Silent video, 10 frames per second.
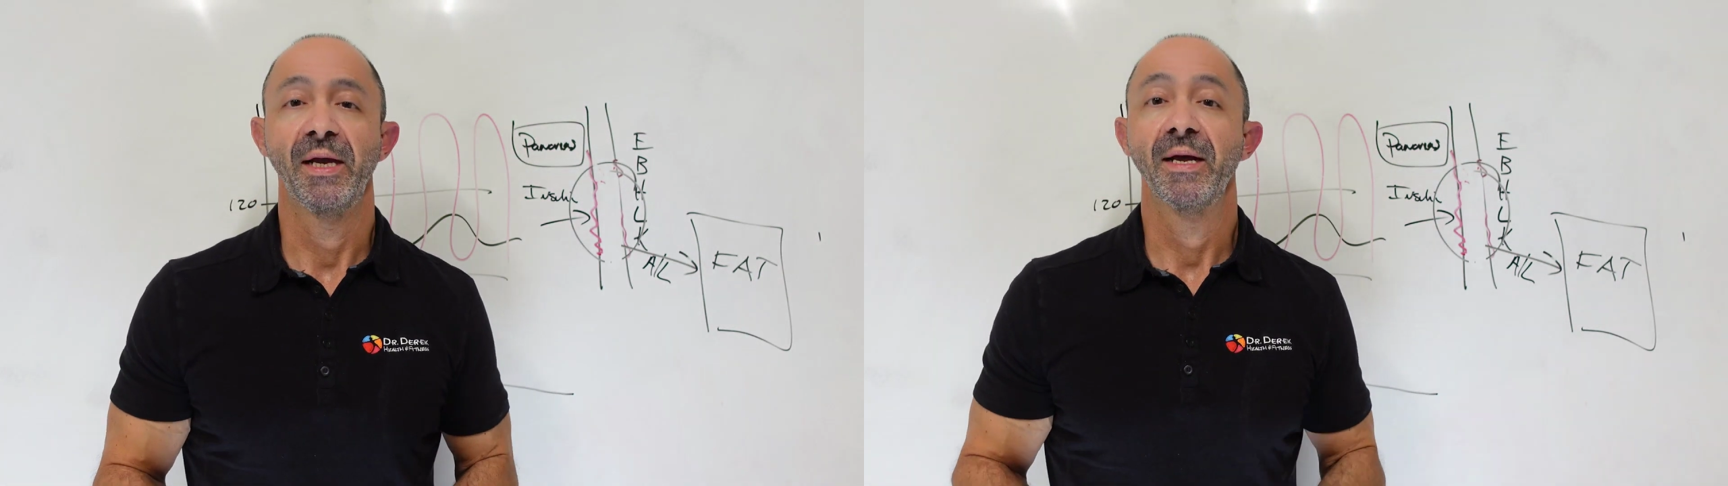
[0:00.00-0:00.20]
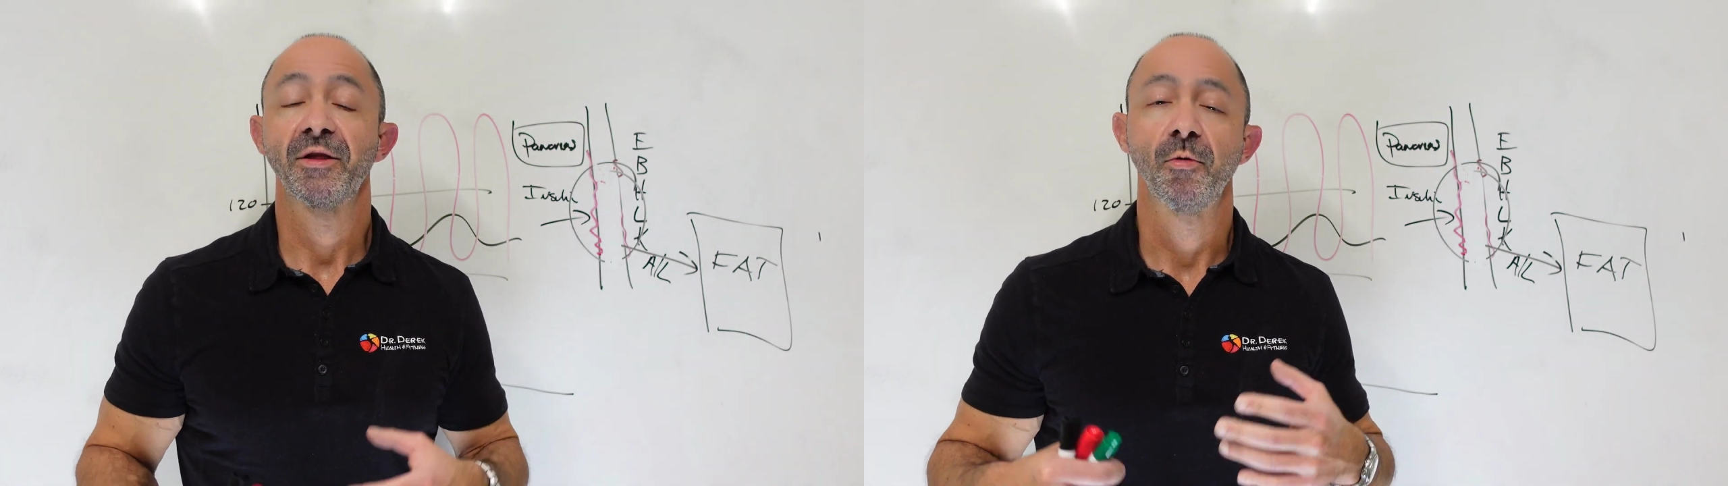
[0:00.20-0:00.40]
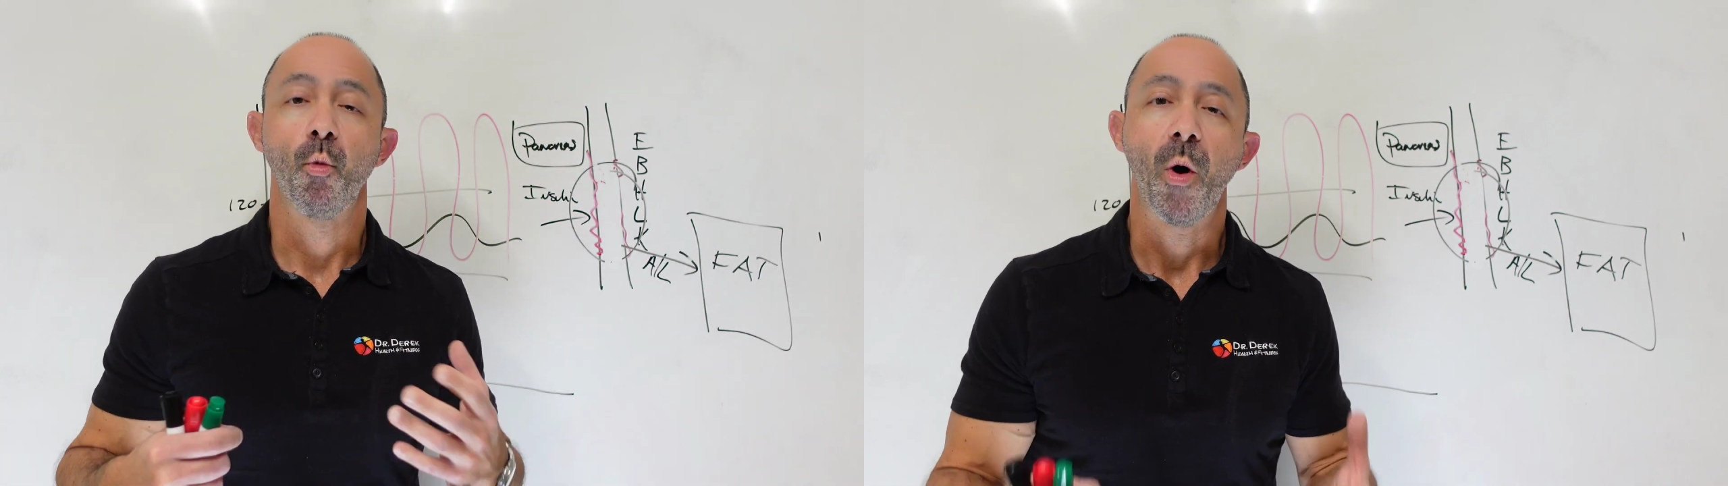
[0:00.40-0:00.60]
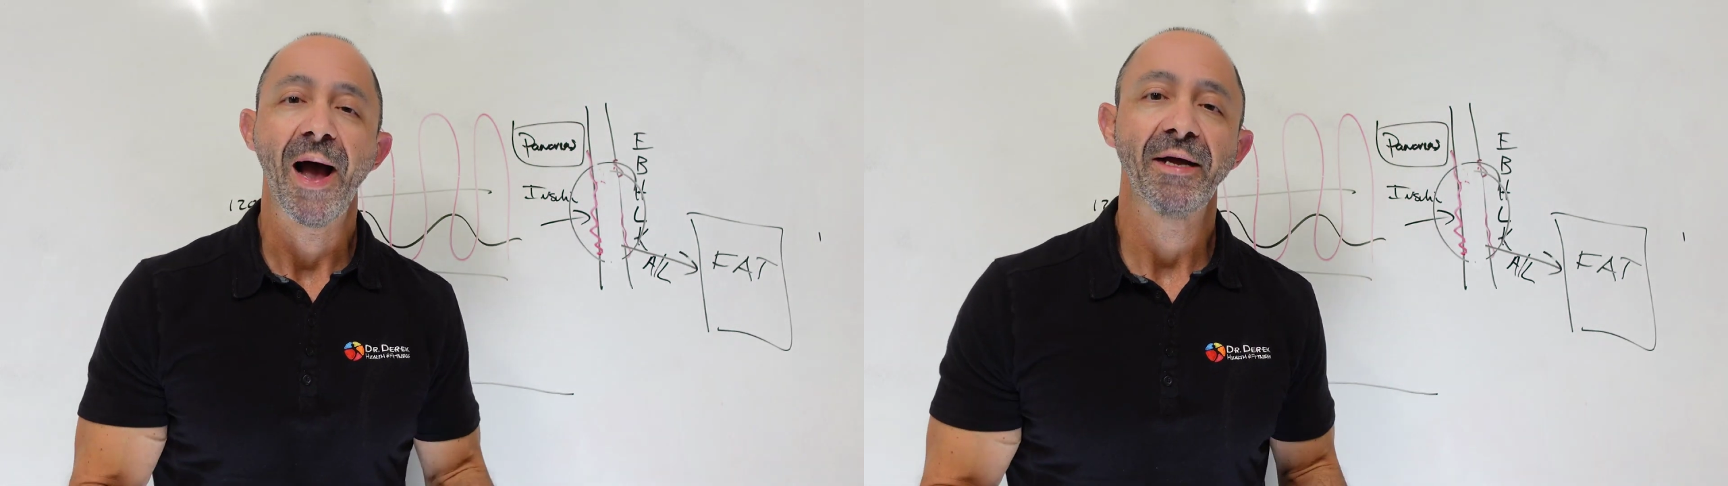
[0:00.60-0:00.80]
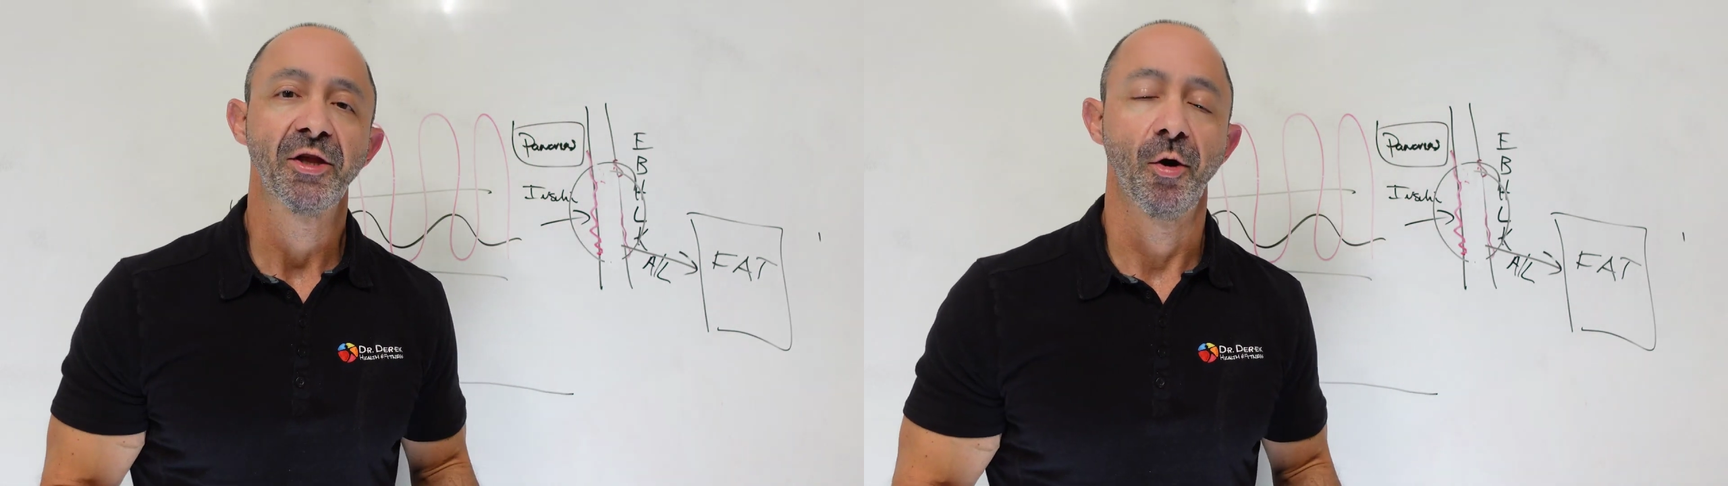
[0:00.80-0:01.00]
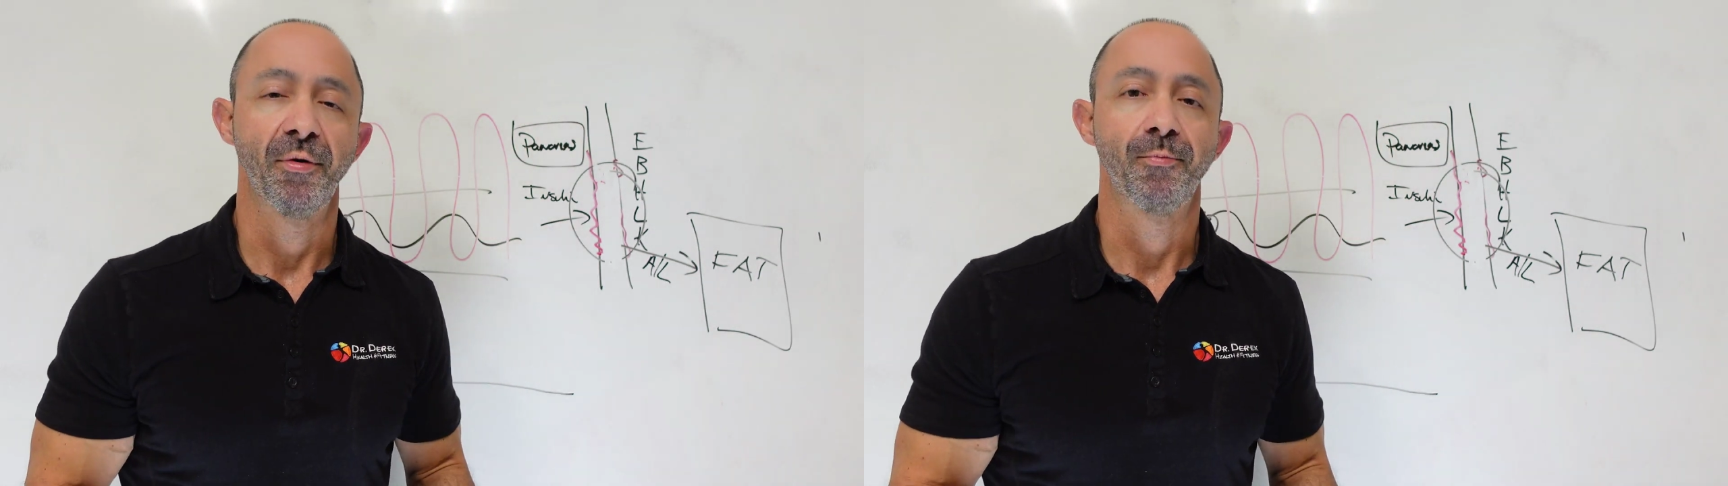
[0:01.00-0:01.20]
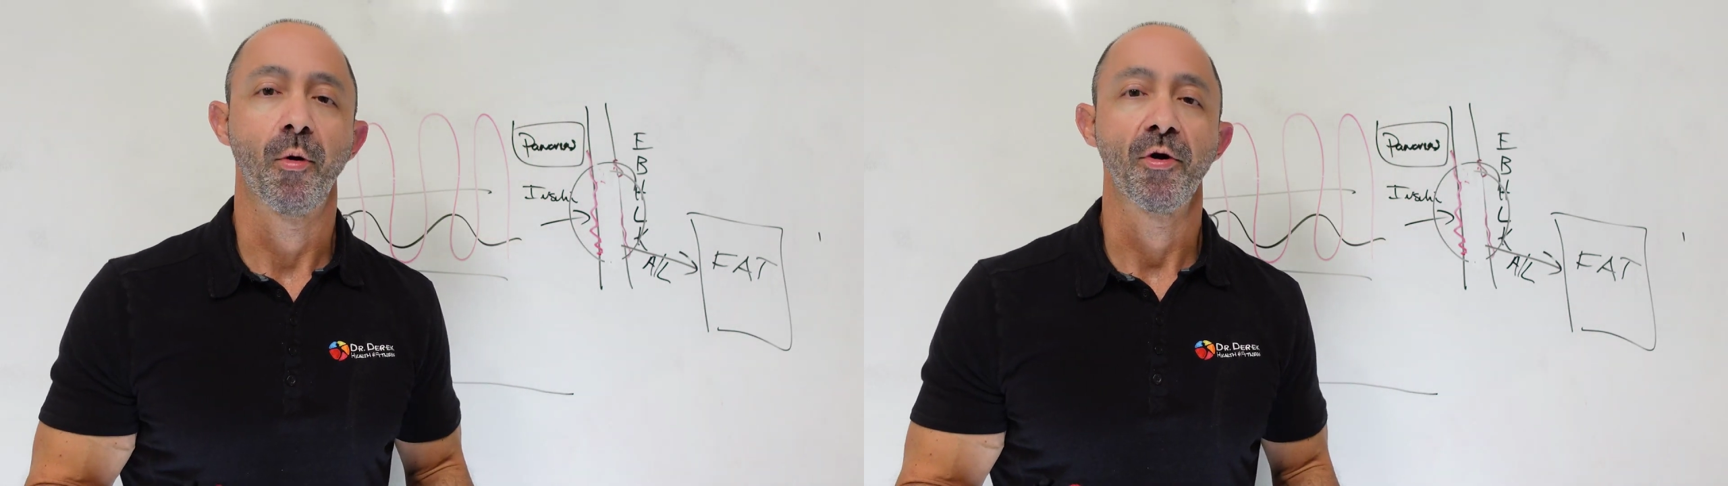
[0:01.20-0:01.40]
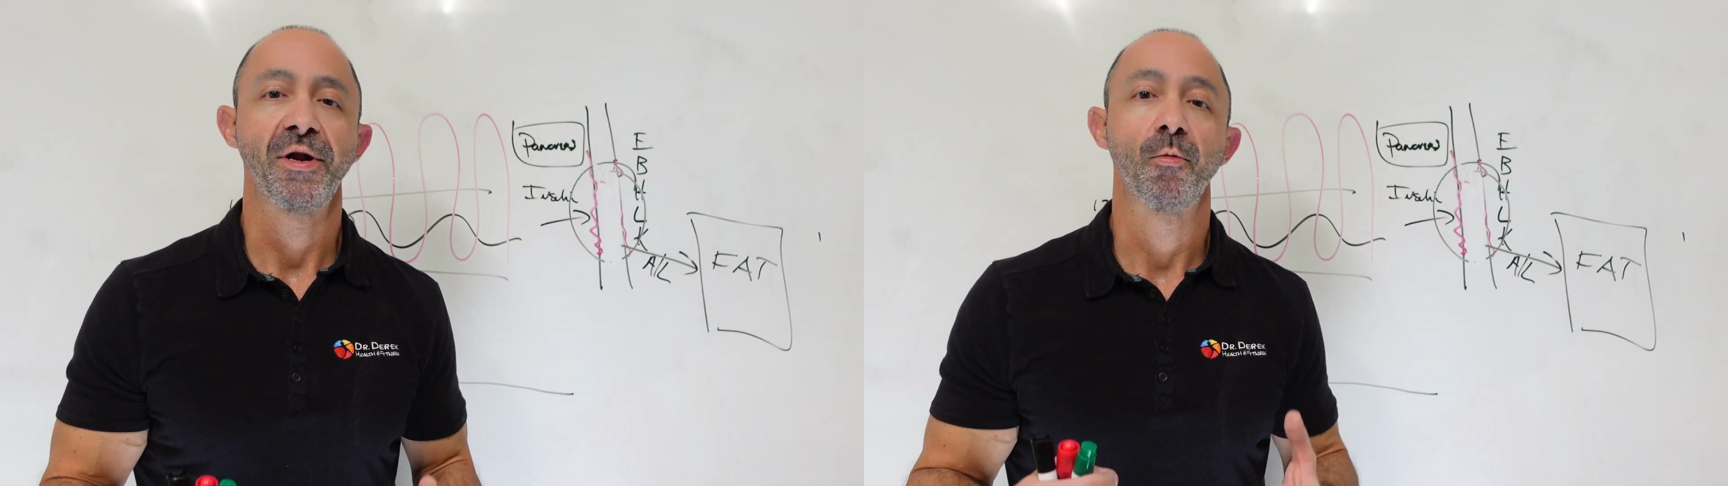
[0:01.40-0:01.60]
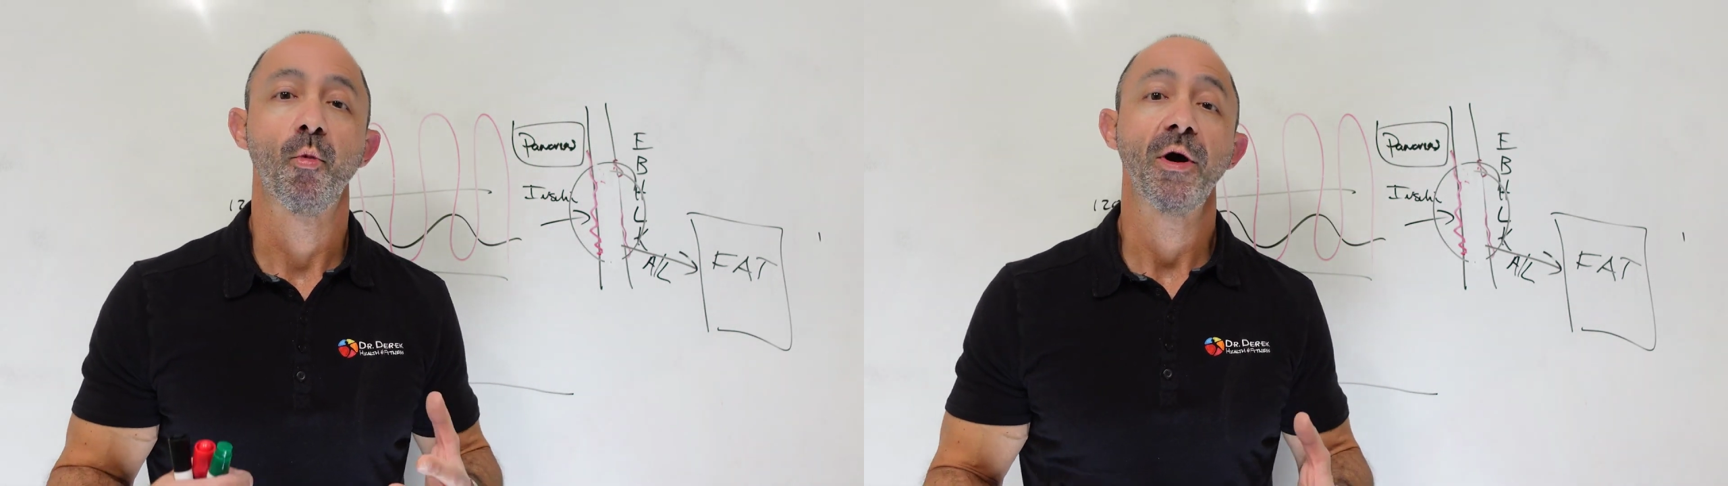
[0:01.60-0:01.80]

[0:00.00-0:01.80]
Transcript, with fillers: index and why it's so important and